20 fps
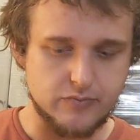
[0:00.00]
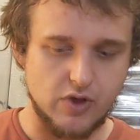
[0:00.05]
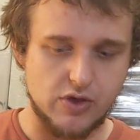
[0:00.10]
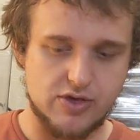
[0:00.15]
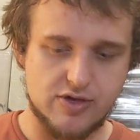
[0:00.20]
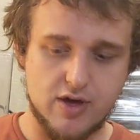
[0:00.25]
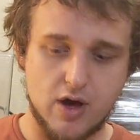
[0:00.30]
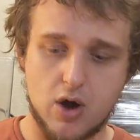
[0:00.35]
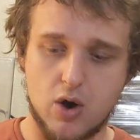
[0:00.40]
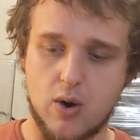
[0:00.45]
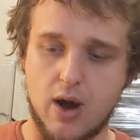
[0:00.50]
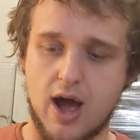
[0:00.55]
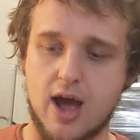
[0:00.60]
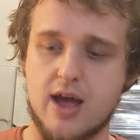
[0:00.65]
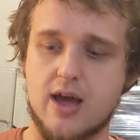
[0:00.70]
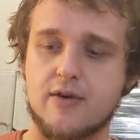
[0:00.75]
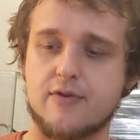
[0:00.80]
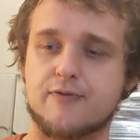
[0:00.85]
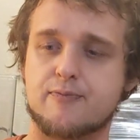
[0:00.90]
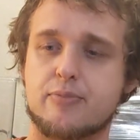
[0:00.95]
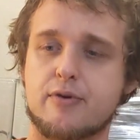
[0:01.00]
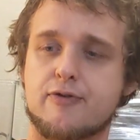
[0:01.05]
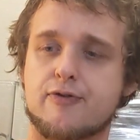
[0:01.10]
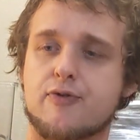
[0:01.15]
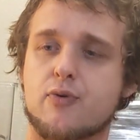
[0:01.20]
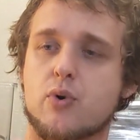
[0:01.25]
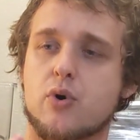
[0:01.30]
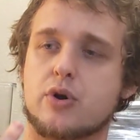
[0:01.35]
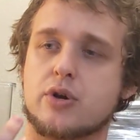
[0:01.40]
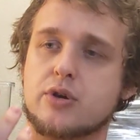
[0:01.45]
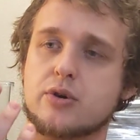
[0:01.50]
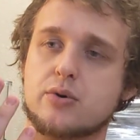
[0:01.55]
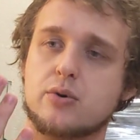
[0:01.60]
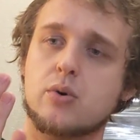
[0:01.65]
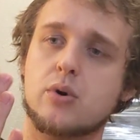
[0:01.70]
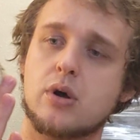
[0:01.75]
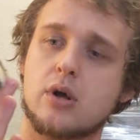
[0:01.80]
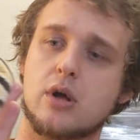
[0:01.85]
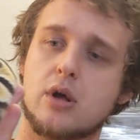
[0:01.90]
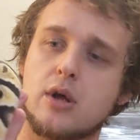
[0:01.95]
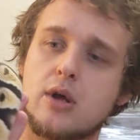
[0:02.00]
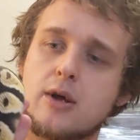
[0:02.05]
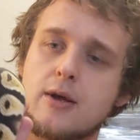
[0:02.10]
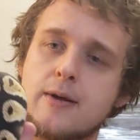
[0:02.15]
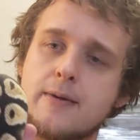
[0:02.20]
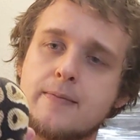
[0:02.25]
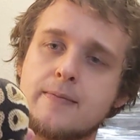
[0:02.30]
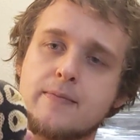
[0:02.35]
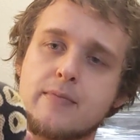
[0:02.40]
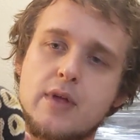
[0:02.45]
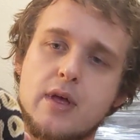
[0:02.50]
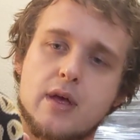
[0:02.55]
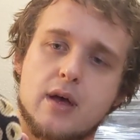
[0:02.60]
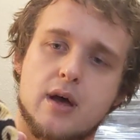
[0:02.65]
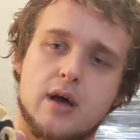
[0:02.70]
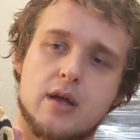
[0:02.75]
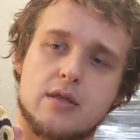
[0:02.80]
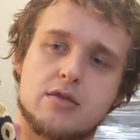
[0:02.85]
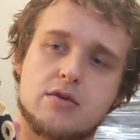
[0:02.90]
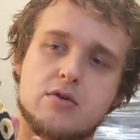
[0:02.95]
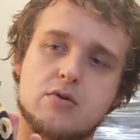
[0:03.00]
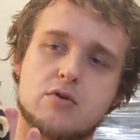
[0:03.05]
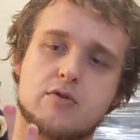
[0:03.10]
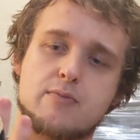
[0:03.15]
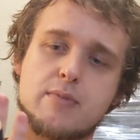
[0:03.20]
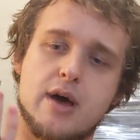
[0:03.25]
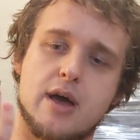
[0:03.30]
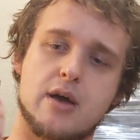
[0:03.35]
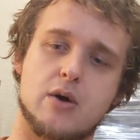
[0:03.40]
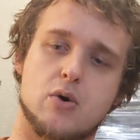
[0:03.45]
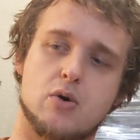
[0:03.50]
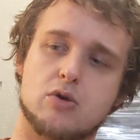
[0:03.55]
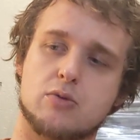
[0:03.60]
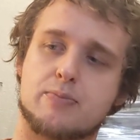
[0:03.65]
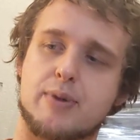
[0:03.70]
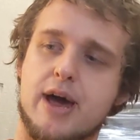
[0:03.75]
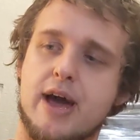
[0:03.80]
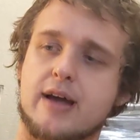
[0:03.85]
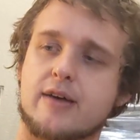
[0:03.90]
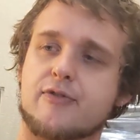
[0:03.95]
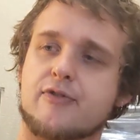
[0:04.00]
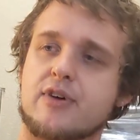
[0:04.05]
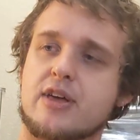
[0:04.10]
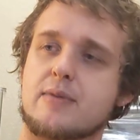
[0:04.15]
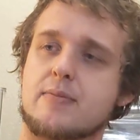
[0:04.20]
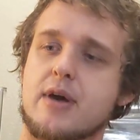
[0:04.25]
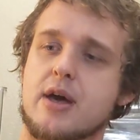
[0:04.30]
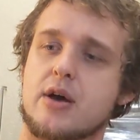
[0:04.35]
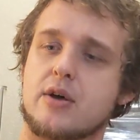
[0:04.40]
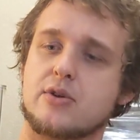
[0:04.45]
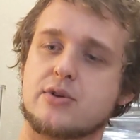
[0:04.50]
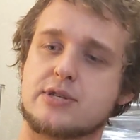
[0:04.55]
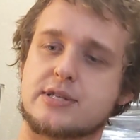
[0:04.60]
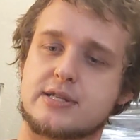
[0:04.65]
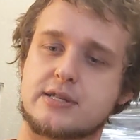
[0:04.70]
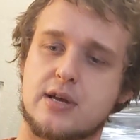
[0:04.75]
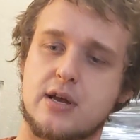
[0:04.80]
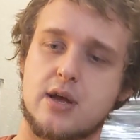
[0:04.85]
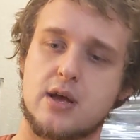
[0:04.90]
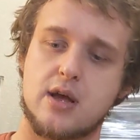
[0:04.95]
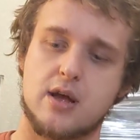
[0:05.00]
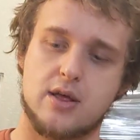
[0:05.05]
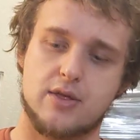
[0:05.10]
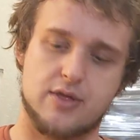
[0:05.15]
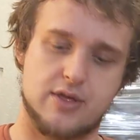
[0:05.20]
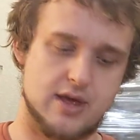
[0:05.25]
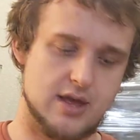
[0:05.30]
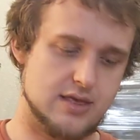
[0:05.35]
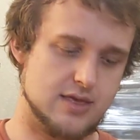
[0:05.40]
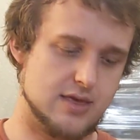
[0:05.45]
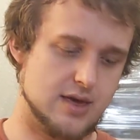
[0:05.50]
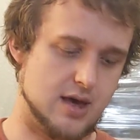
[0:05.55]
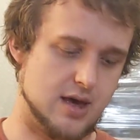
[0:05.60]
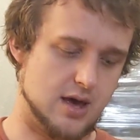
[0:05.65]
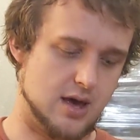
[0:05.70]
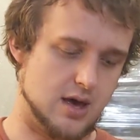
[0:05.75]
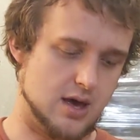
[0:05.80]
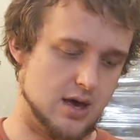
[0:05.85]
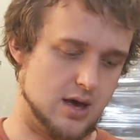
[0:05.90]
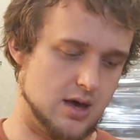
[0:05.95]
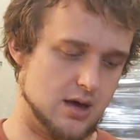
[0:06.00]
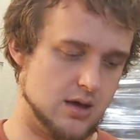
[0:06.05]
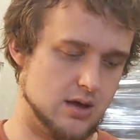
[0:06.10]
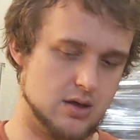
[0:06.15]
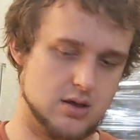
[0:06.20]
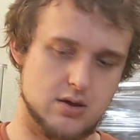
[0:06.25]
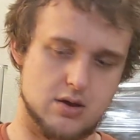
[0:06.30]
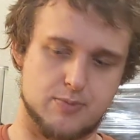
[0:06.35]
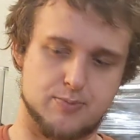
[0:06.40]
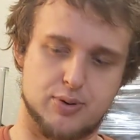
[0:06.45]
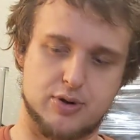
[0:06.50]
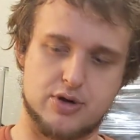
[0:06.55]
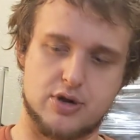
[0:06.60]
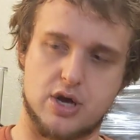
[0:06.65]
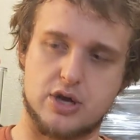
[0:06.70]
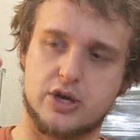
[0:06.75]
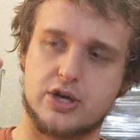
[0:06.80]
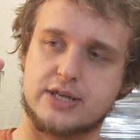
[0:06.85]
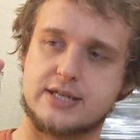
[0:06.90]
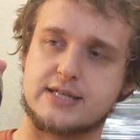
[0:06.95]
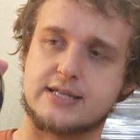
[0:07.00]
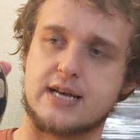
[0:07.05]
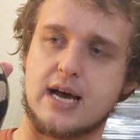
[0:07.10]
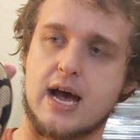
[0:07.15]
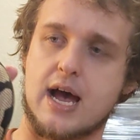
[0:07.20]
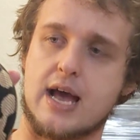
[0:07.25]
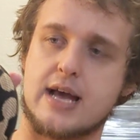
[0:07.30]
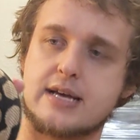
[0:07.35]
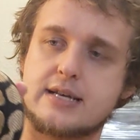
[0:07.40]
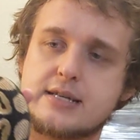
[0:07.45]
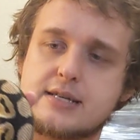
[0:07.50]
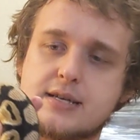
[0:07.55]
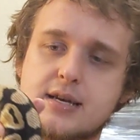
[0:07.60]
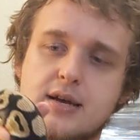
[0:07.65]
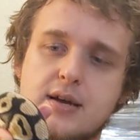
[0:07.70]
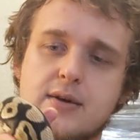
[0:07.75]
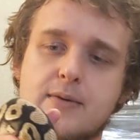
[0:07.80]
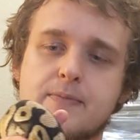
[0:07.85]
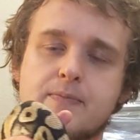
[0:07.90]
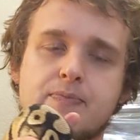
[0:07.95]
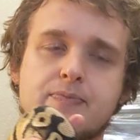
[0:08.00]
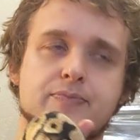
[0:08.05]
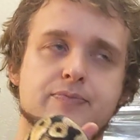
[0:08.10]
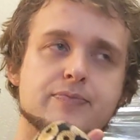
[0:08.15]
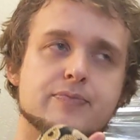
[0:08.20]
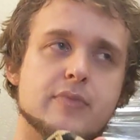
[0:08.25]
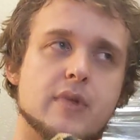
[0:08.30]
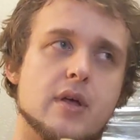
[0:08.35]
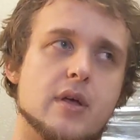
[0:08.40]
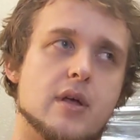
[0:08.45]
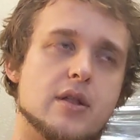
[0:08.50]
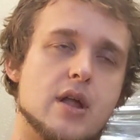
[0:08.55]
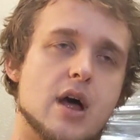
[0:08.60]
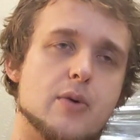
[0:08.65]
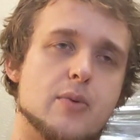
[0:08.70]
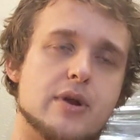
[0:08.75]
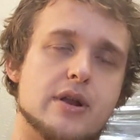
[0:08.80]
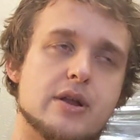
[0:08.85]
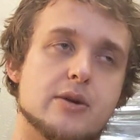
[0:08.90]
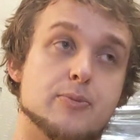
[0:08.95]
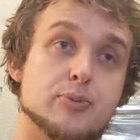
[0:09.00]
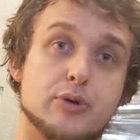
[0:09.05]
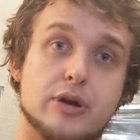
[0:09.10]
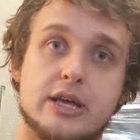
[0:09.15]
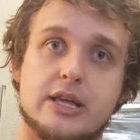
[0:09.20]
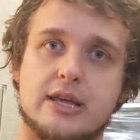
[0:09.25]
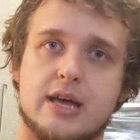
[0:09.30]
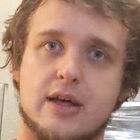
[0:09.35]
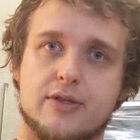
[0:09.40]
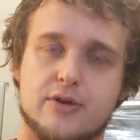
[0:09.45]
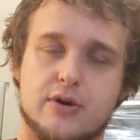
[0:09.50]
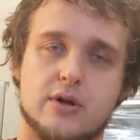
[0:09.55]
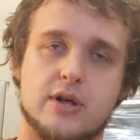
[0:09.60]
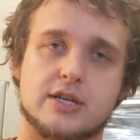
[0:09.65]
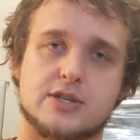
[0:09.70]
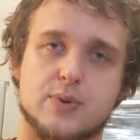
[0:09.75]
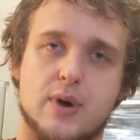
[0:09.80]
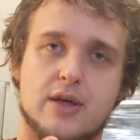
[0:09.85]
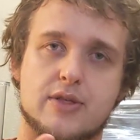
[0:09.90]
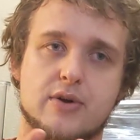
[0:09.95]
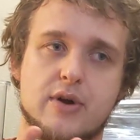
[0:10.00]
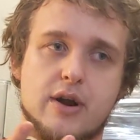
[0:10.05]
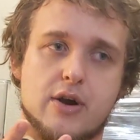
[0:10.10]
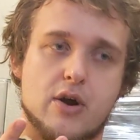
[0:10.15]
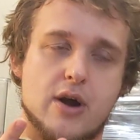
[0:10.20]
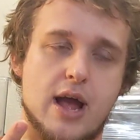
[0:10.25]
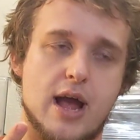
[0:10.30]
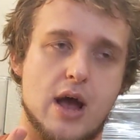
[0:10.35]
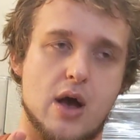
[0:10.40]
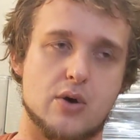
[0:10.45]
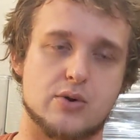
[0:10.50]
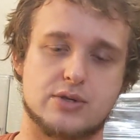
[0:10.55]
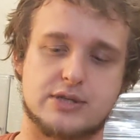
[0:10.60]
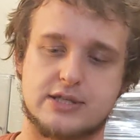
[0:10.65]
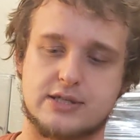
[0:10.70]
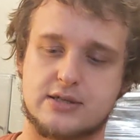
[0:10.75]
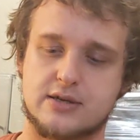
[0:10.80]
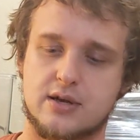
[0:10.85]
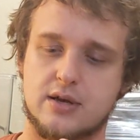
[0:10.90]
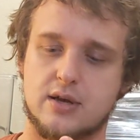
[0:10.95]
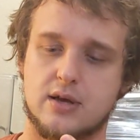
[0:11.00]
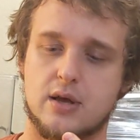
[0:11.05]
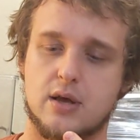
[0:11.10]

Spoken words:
So, I have before you two of my holdback females that are putting on good size. Not ready to breed yet, though. That's why they're at our house.